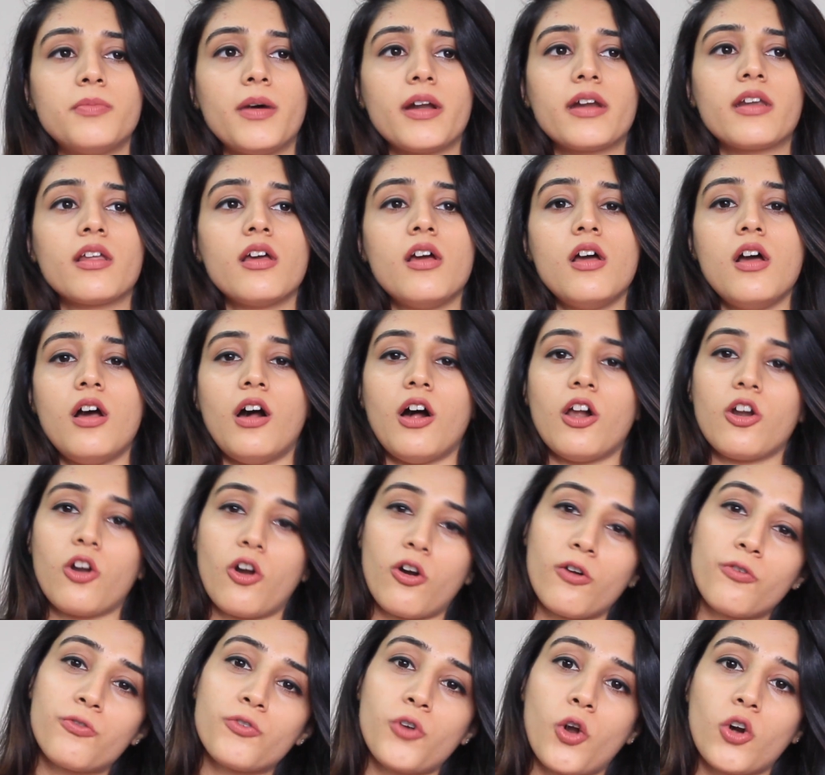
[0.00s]
but a
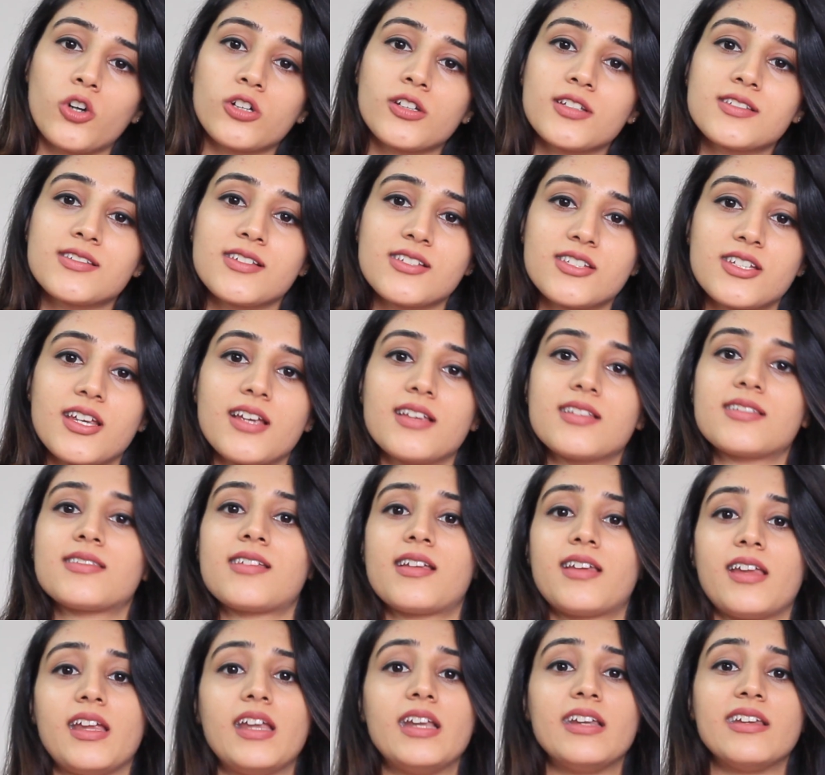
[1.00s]
lot of doctors suggest
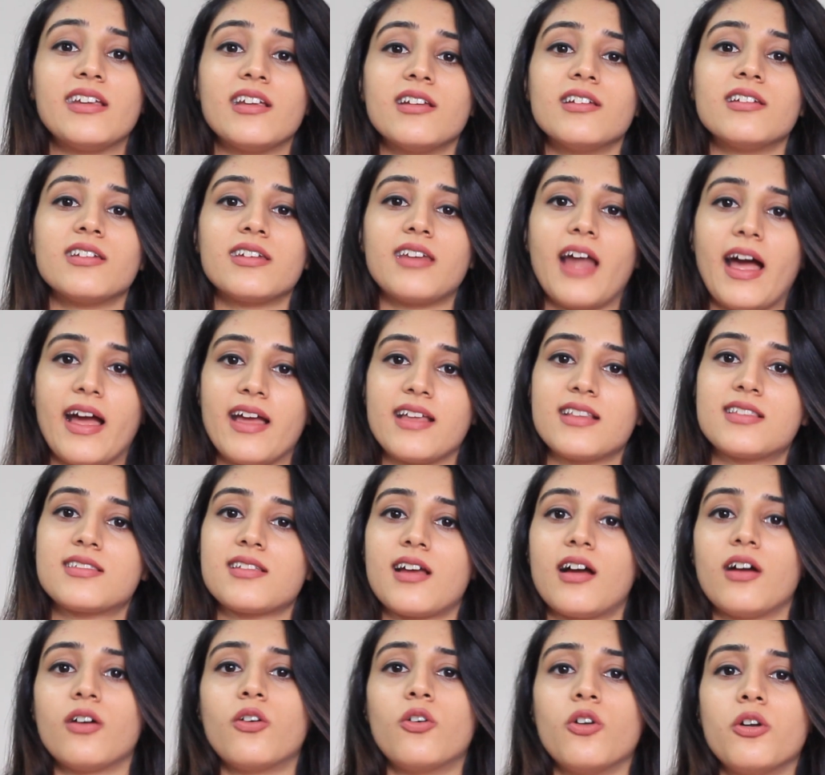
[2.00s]
that Indian
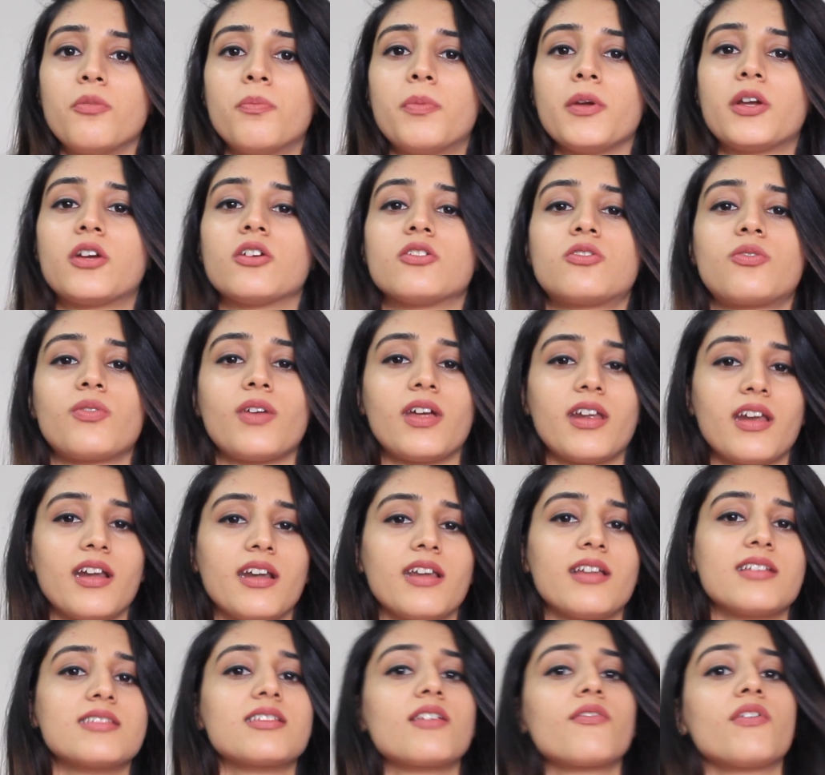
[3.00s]
diets are good because we are
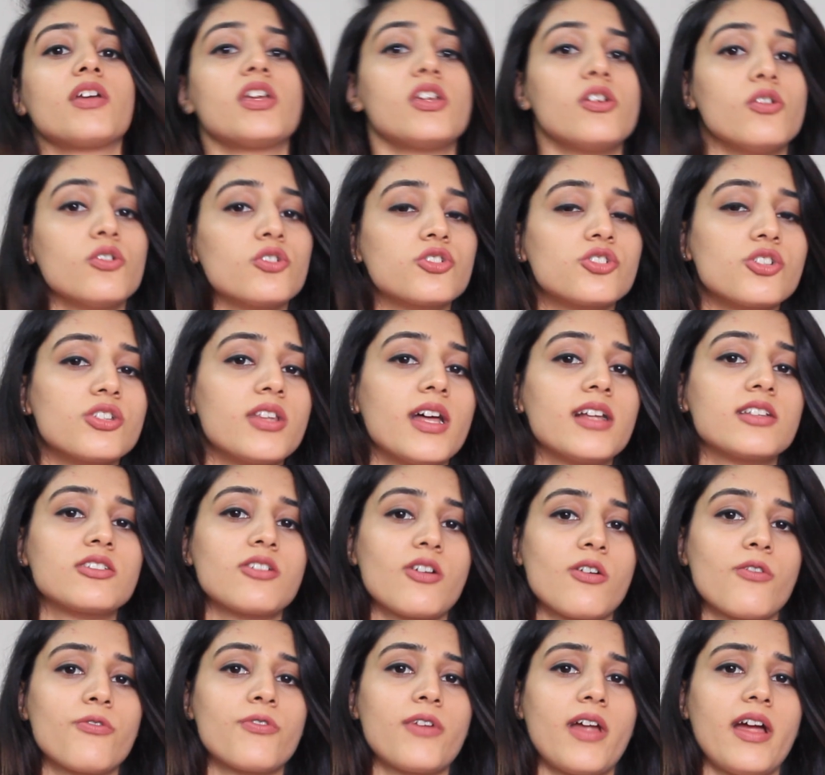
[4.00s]
Indians and we're used to that
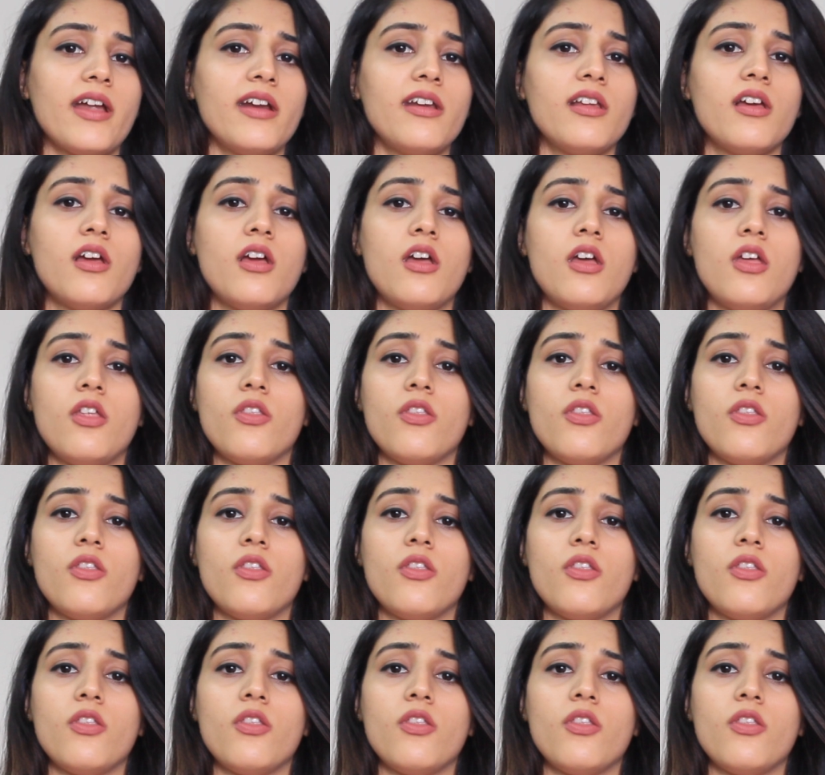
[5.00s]
sort of diet.